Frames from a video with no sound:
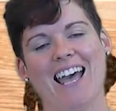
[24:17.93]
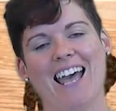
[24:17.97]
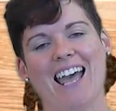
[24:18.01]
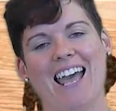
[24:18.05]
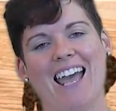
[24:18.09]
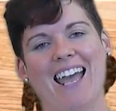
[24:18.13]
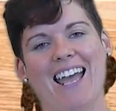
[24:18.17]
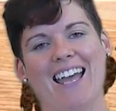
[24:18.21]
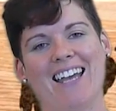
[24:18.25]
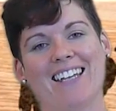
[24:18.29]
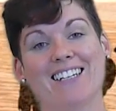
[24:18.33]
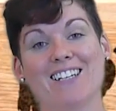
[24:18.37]

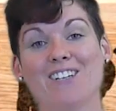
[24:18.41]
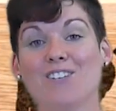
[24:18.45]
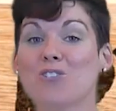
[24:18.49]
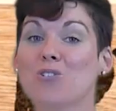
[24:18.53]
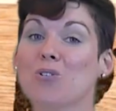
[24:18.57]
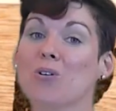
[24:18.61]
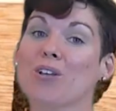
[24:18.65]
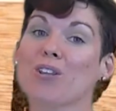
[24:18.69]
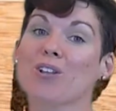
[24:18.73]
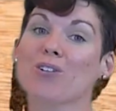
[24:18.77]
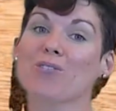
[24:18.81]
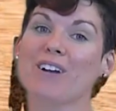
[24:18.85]
and
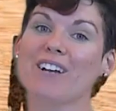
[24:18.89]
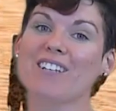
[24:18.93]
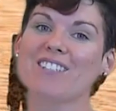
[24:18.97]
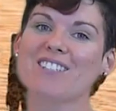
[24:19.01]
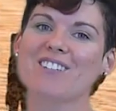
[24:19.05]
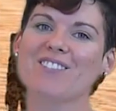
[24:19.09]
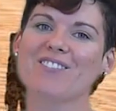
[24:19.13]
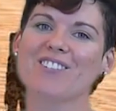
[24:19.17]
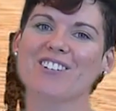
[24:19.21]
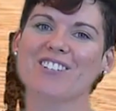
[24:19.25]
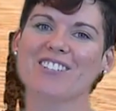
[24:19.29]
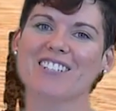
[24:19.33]
enjoy the
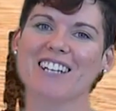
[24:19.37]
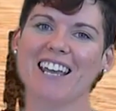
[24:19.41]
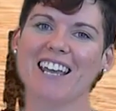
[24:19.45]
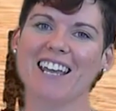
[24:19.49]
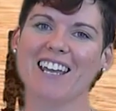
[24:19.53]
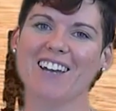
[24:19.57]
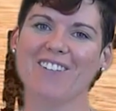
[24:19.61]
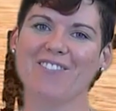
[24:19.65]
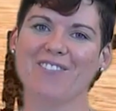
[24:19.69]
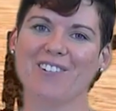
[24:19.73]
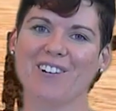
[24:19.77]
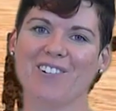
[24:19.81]
rest of your
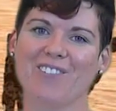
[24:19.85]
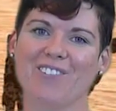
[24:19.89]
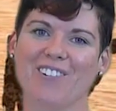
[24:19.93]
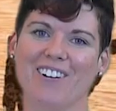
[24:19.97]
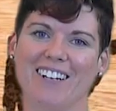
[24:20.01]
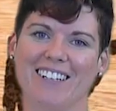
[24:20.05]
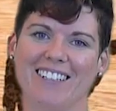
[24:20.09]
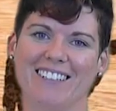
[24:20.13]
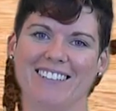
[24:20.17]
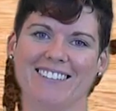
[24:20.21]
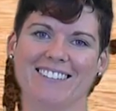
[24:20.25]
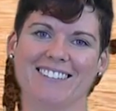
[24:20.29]
day,
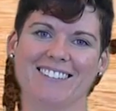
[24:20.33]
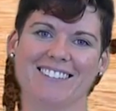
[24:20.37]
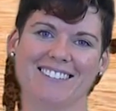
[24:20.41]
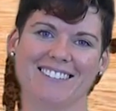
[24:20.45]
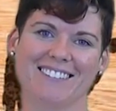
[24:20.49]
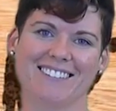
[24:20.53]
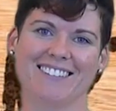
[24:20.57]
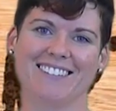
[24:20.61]
everyone.